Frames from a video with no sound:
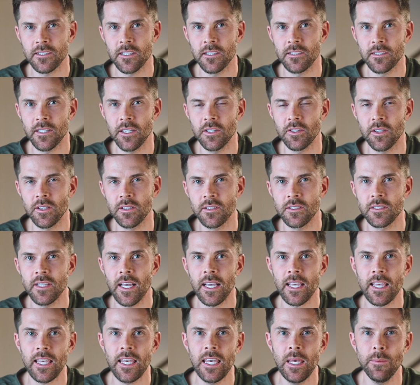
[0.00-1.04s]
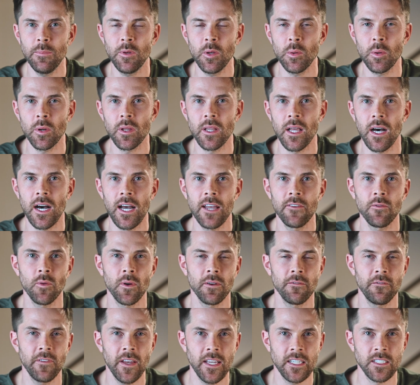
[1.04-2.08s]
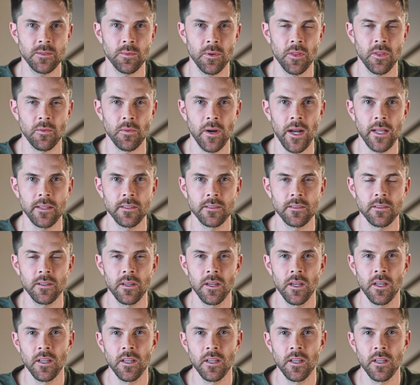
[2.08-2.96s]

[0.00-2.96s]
decisions that keep you alive when faced with threats.